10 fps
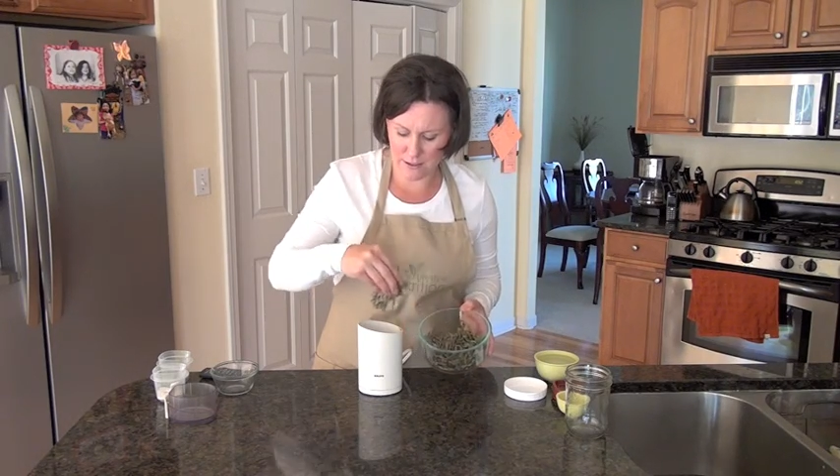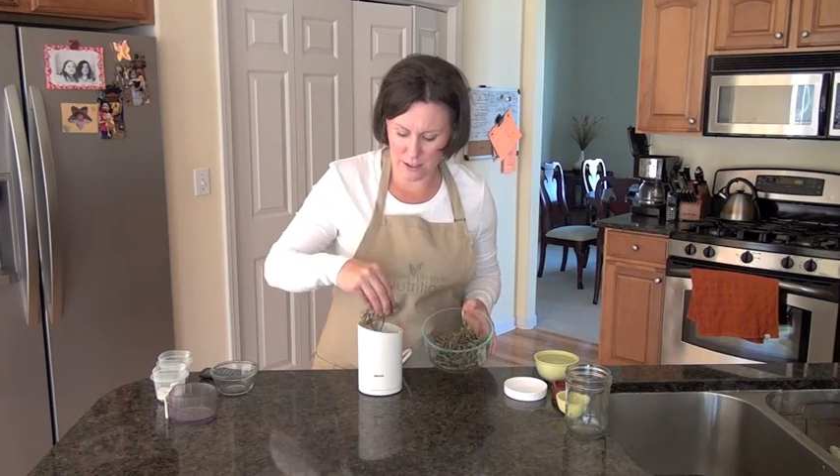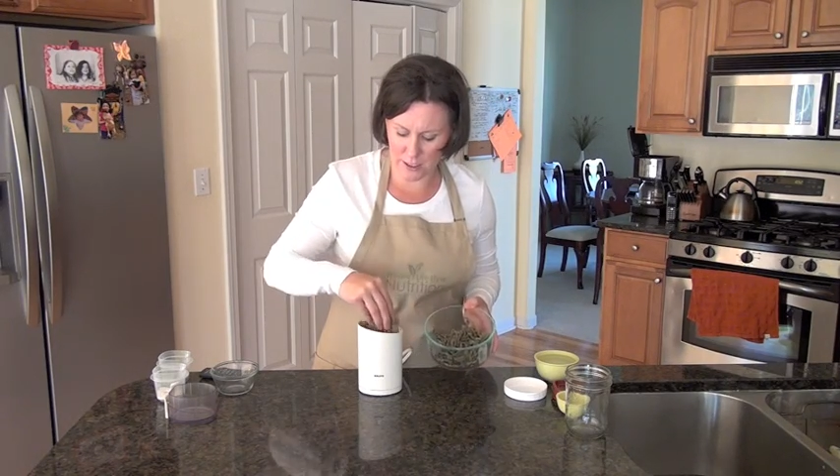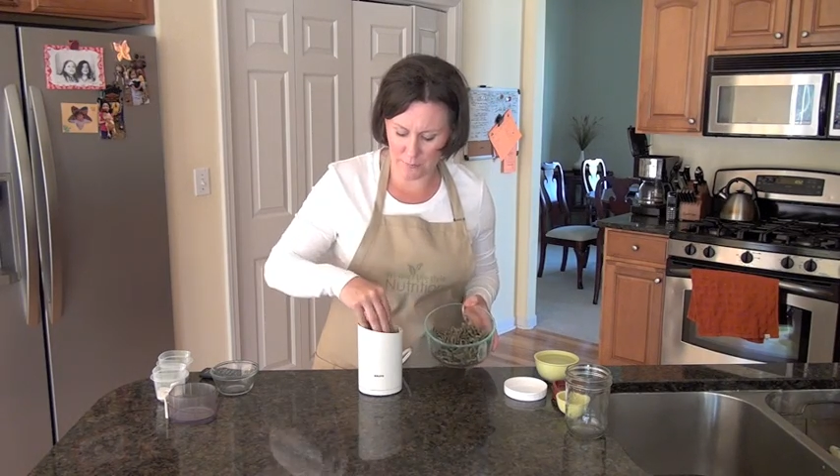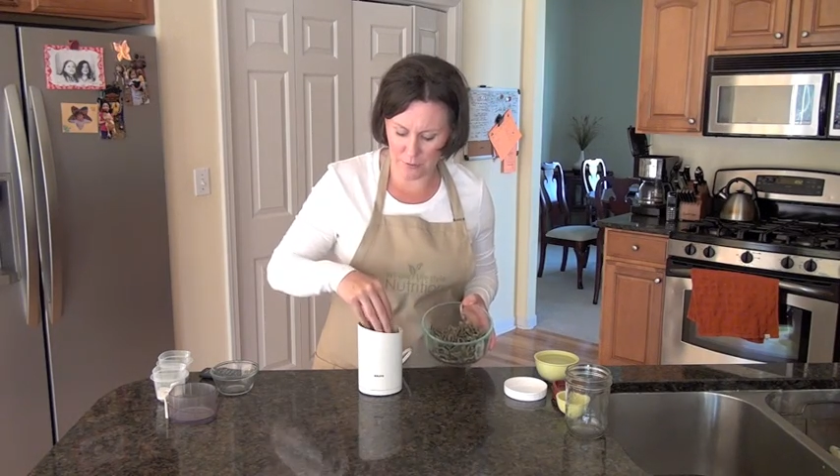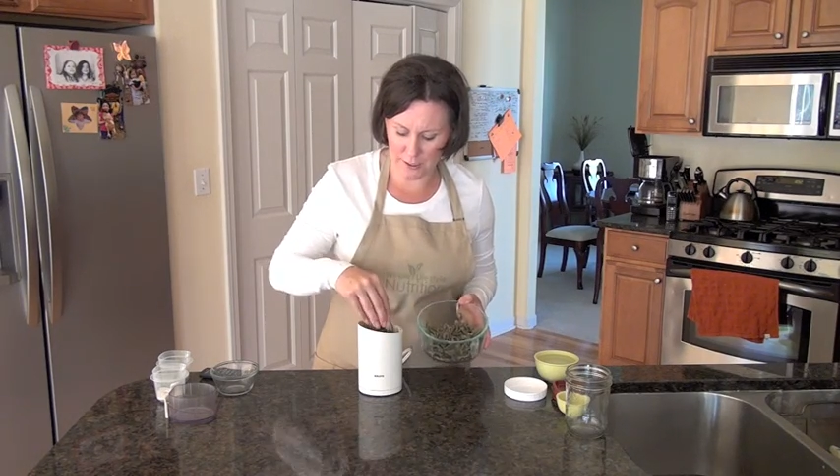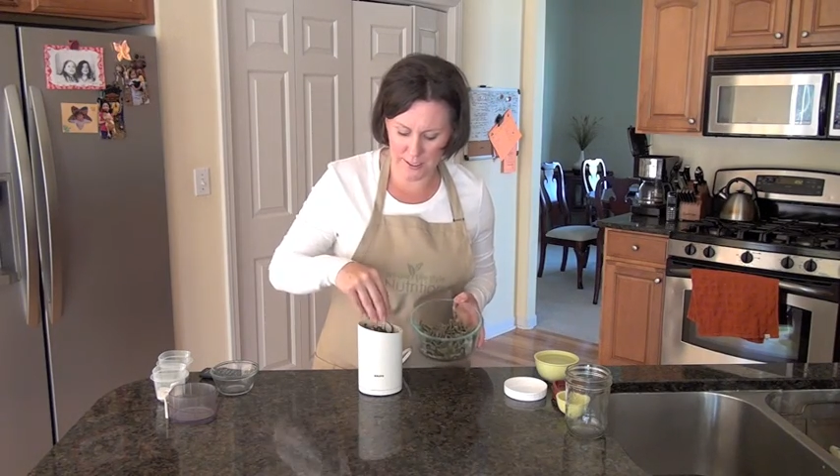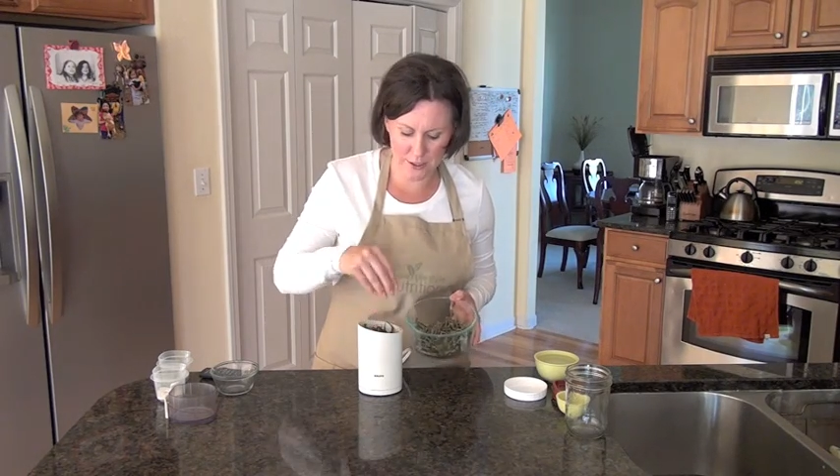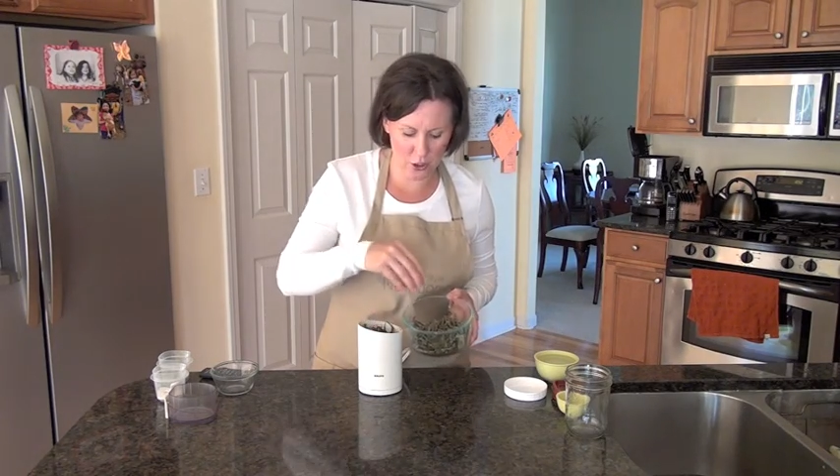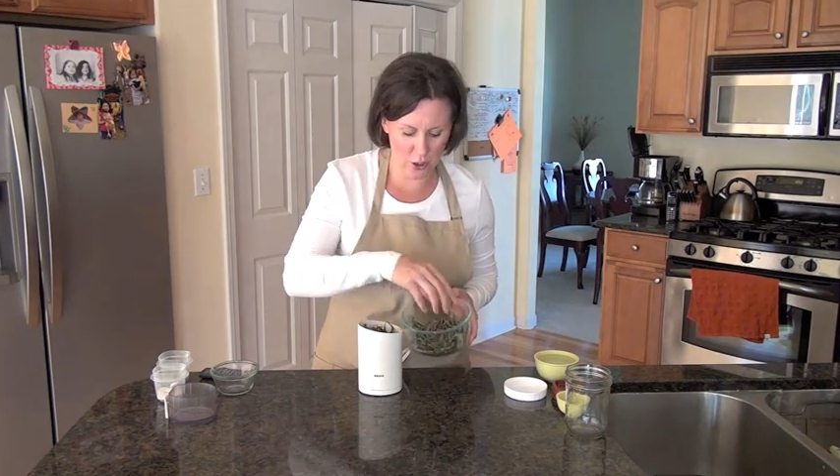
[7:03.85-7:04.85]
You're going to put it
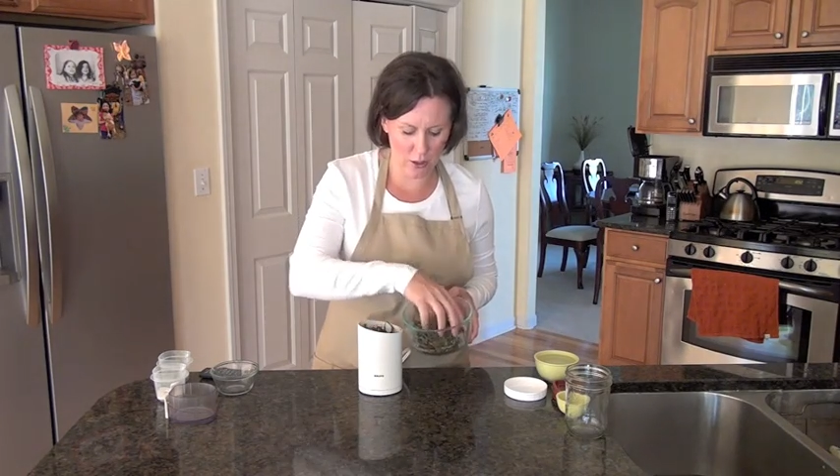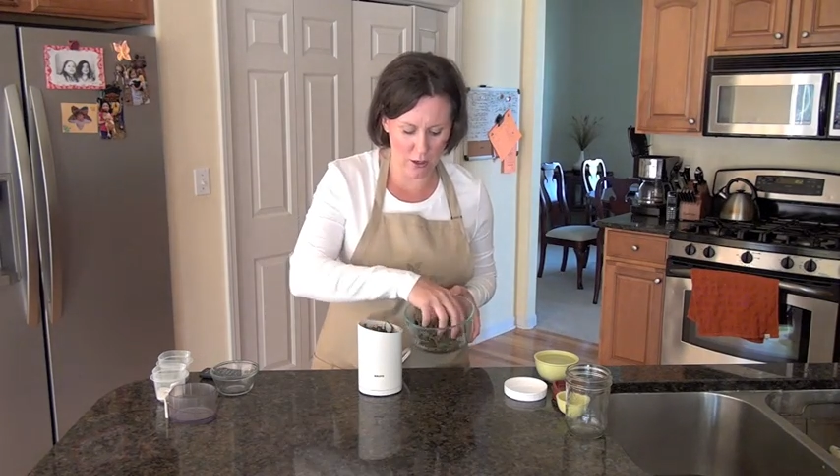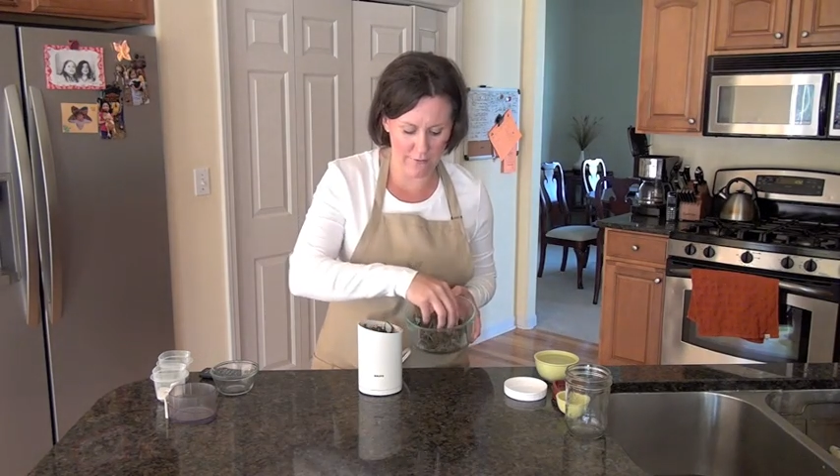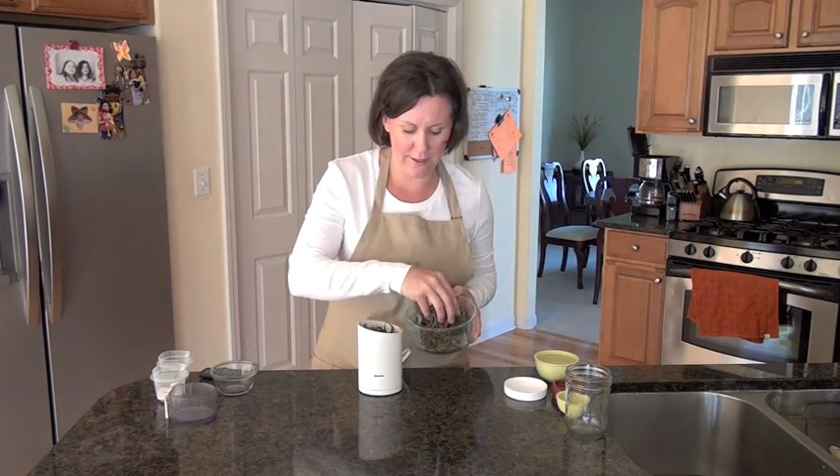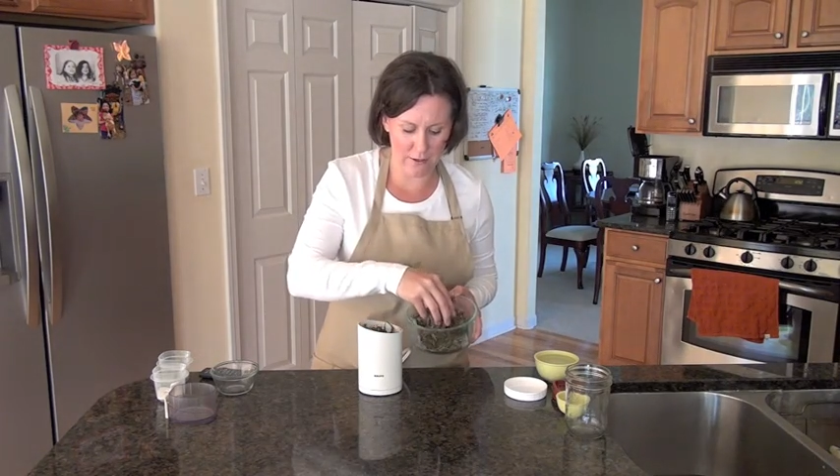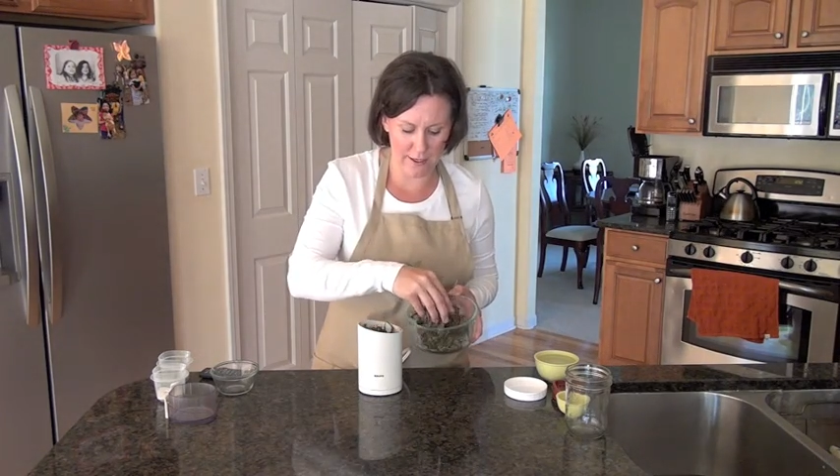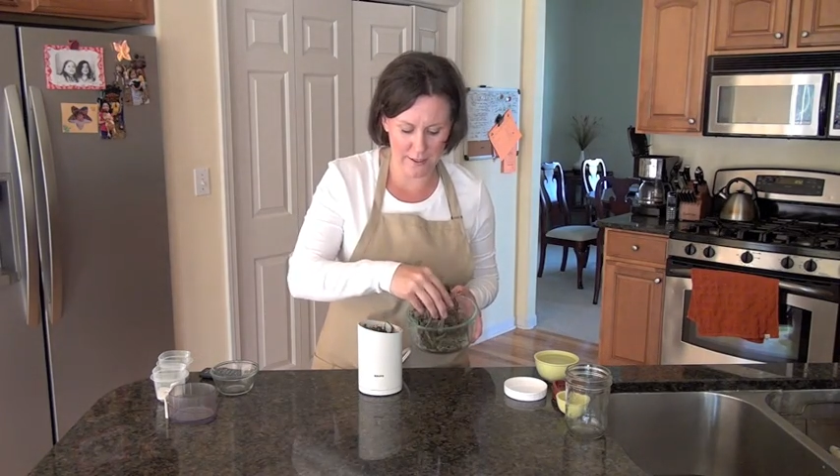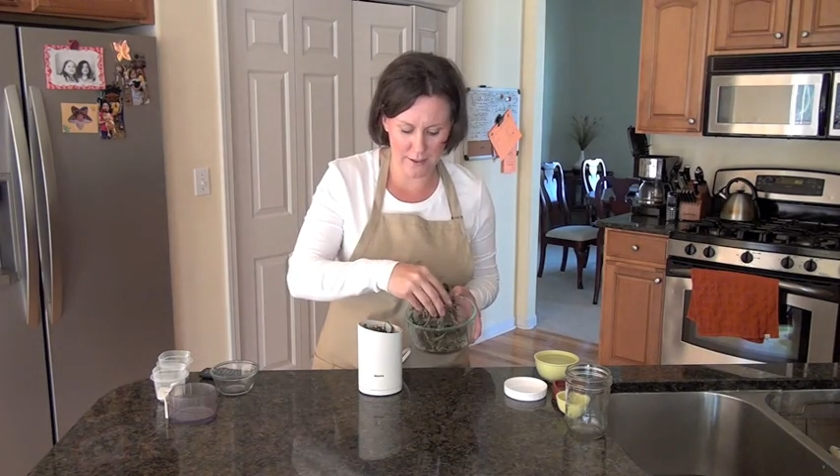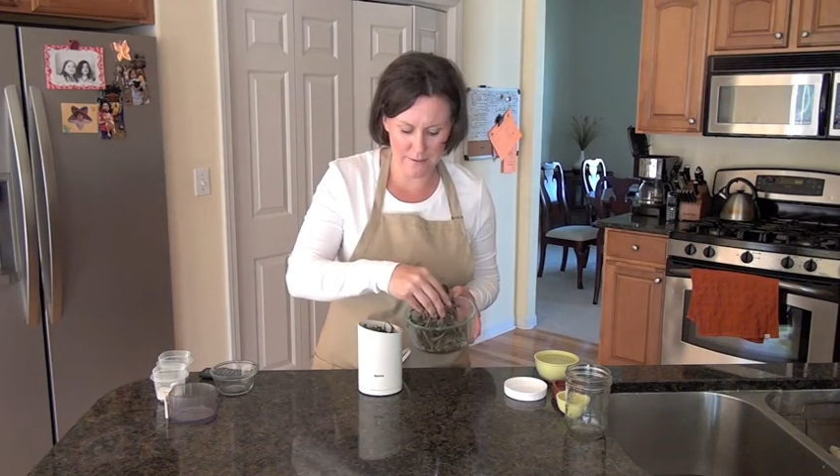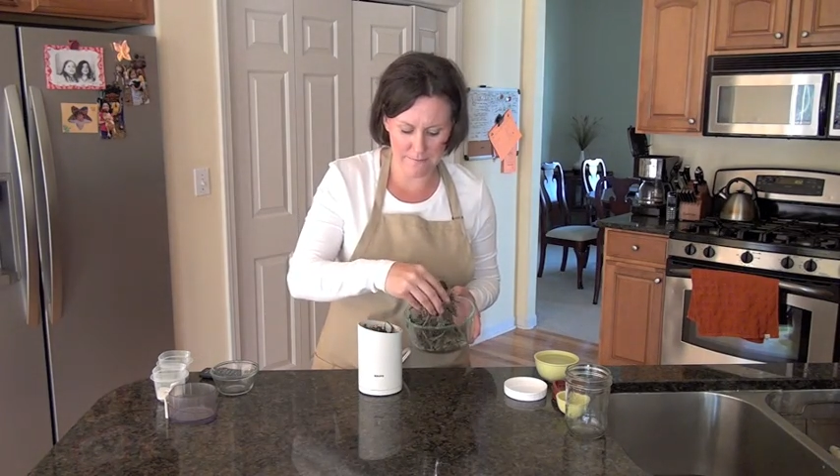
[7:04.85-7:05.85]
into your coffee
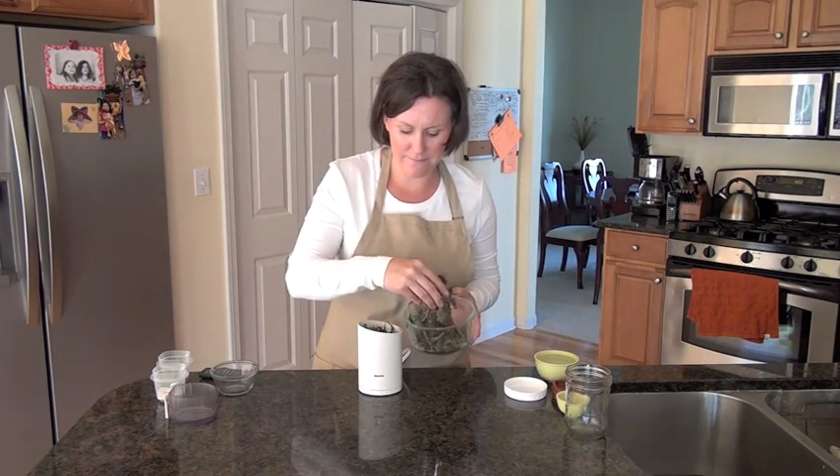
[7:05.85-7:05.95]
grinder.